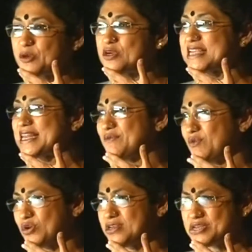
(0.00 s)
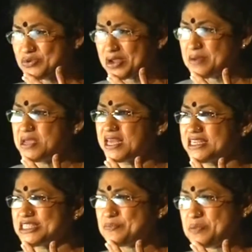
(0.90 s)
because I never wanted to come
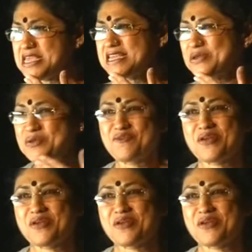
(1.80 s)
here and speak,